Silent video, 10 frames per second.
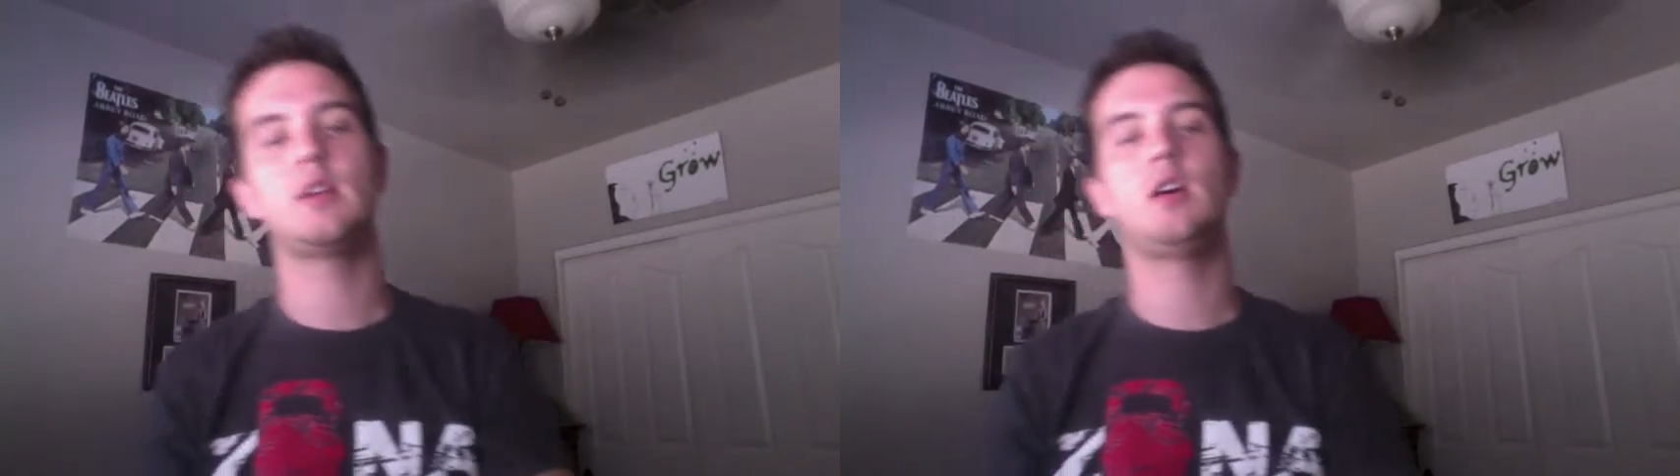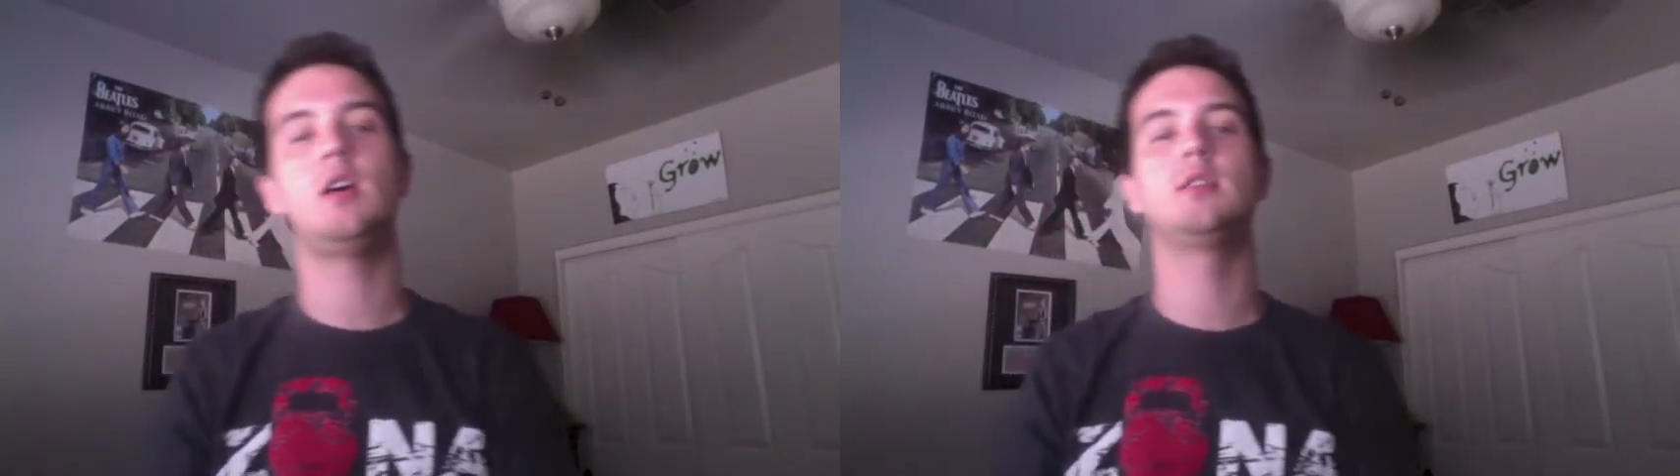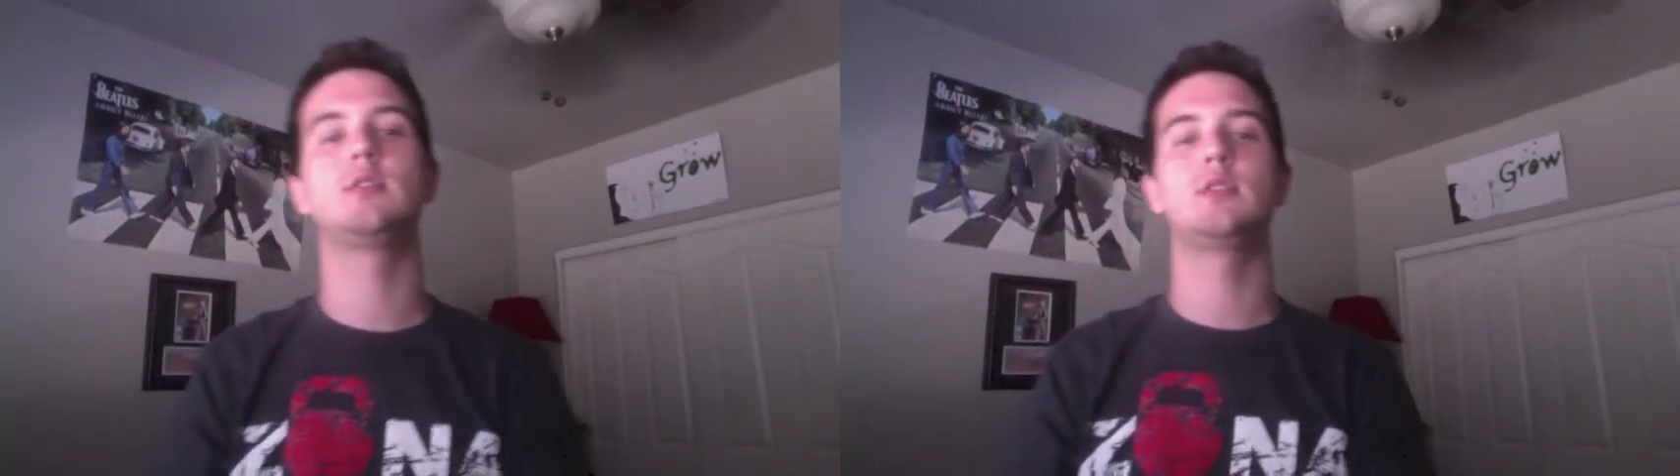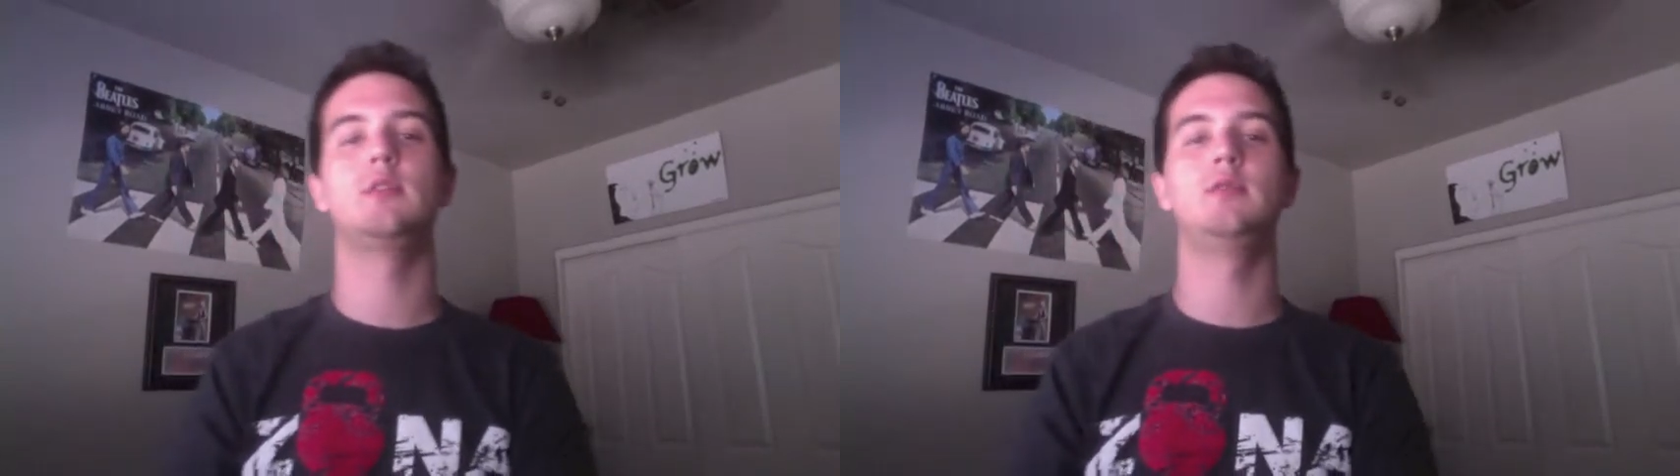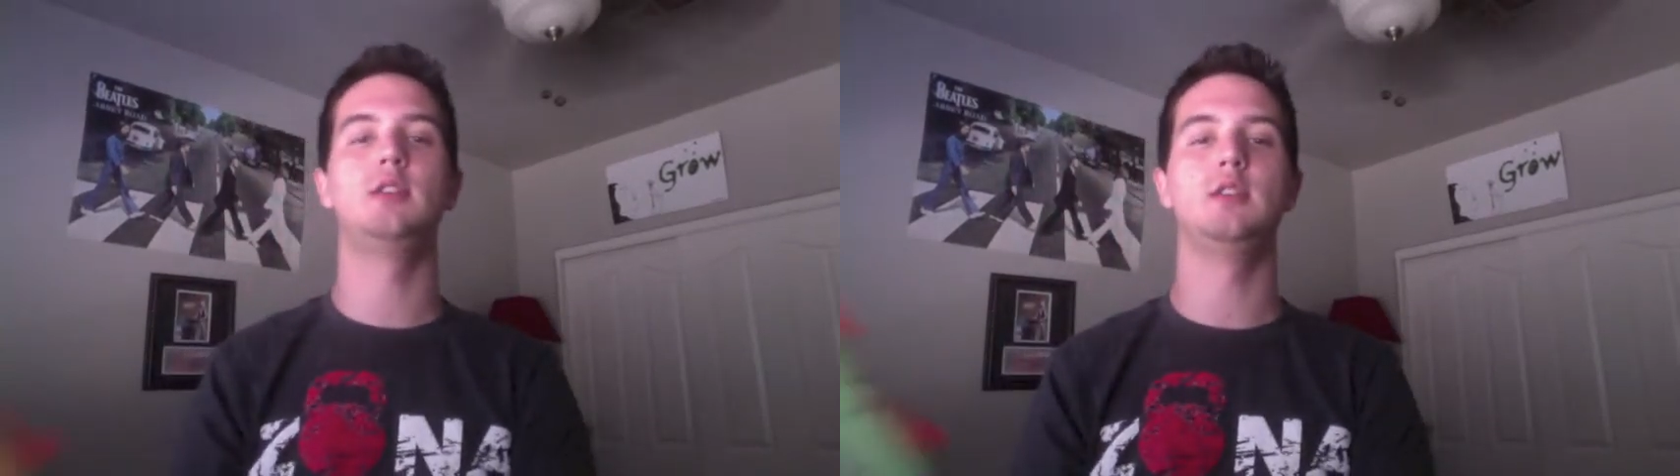cons
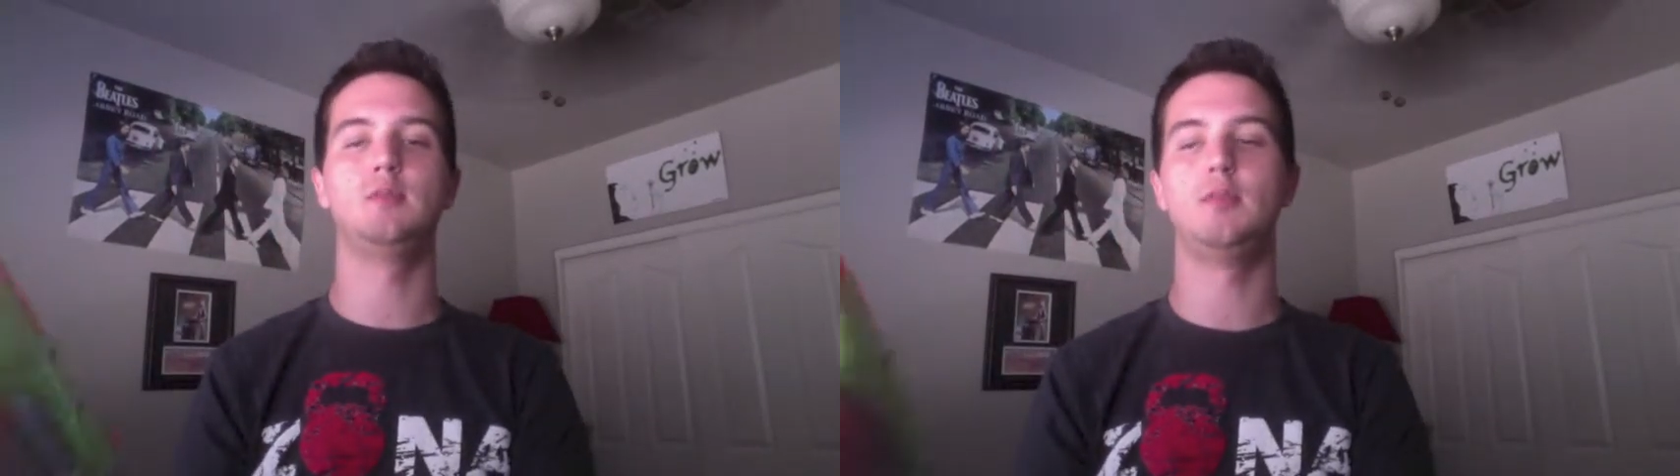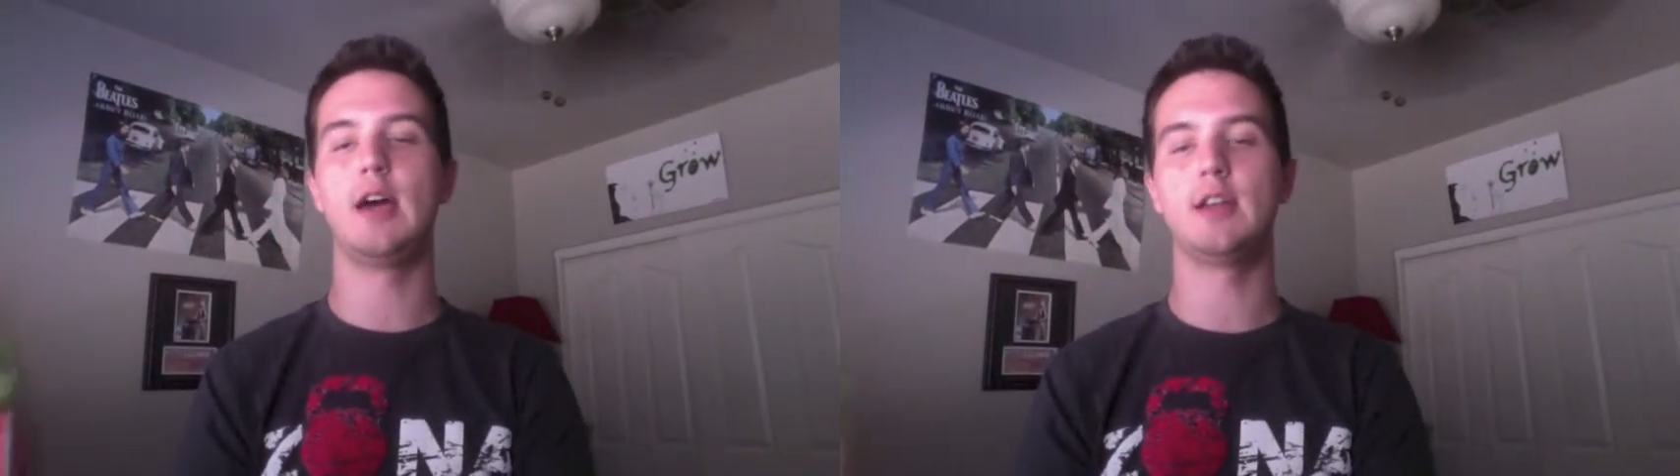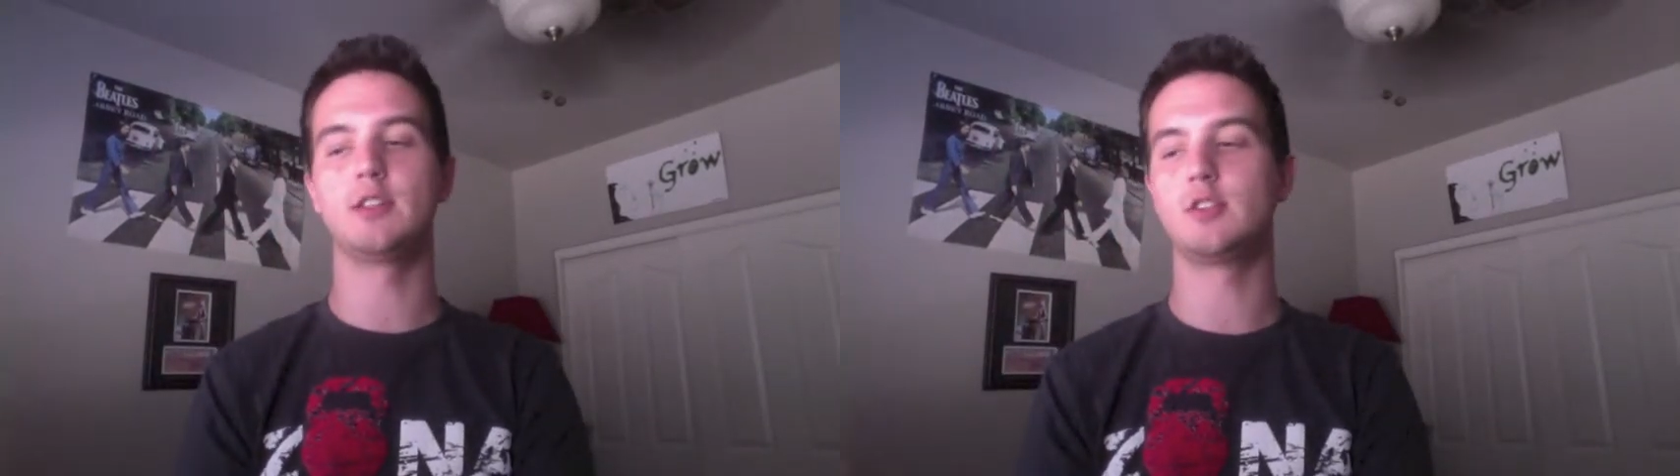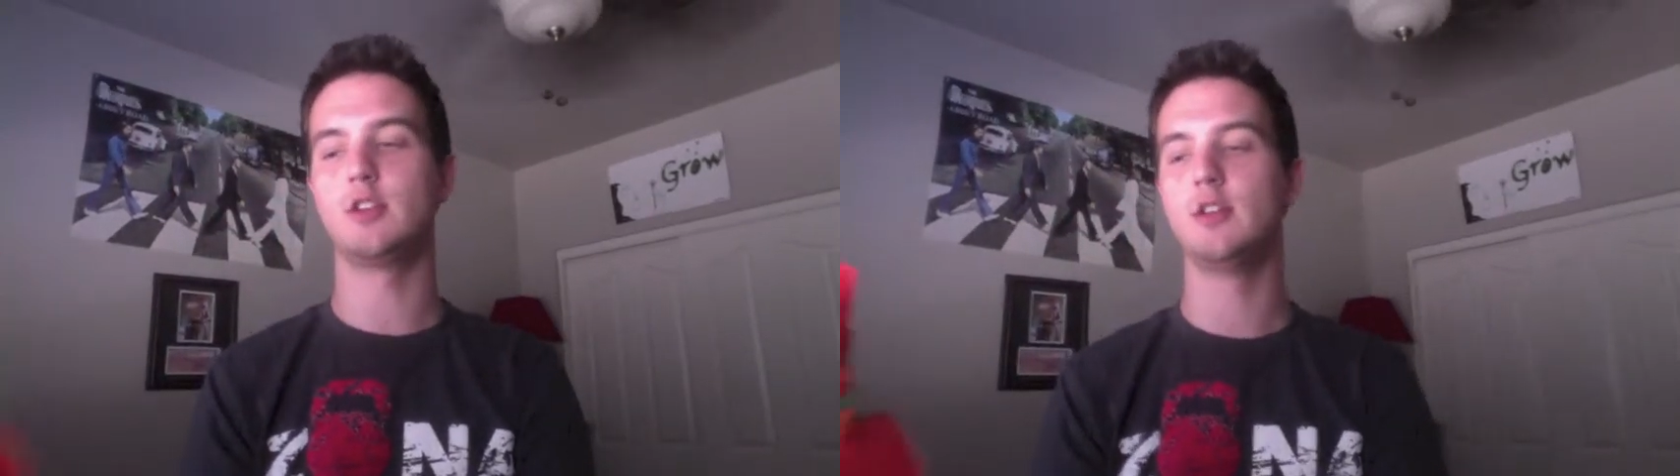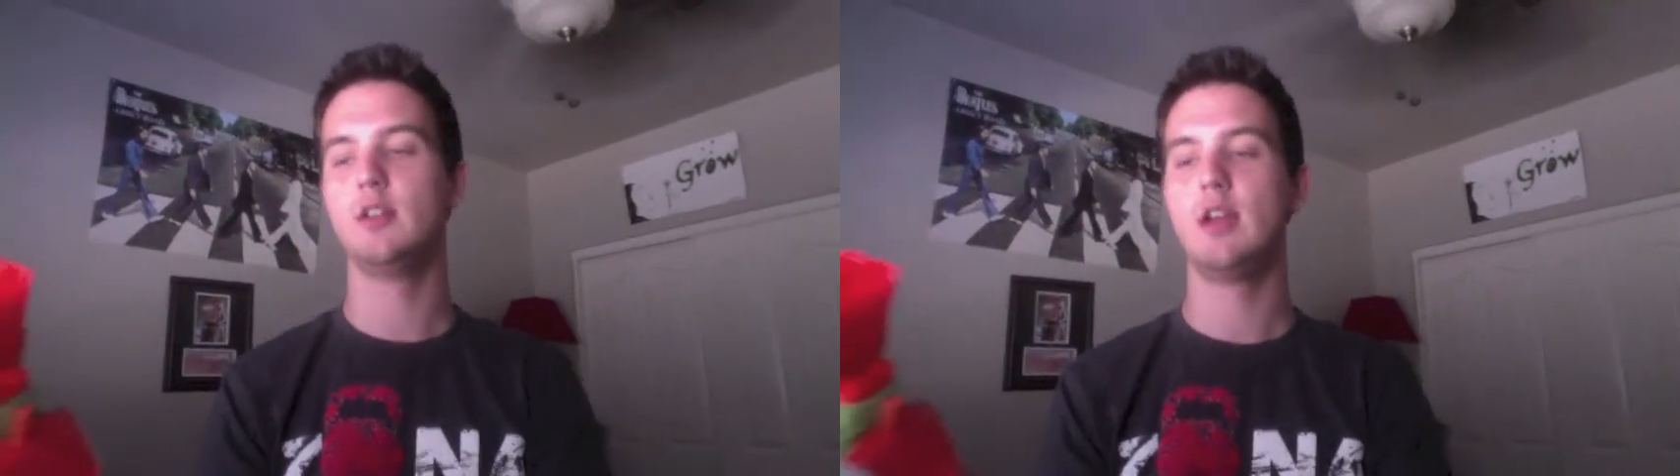of this
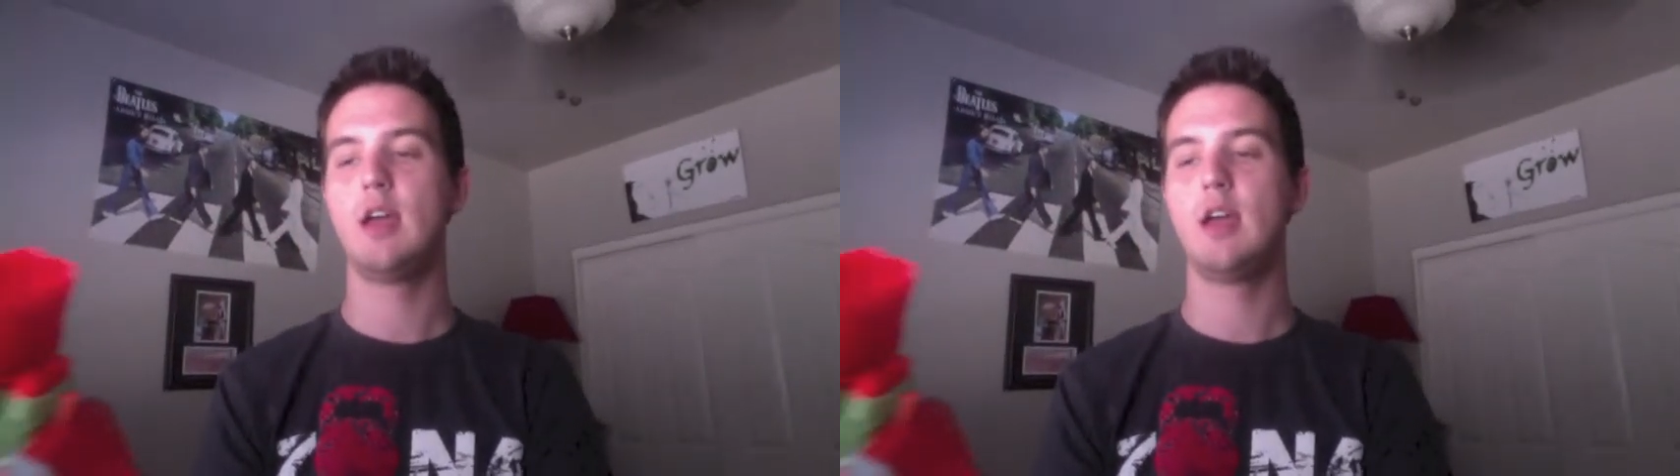blaster.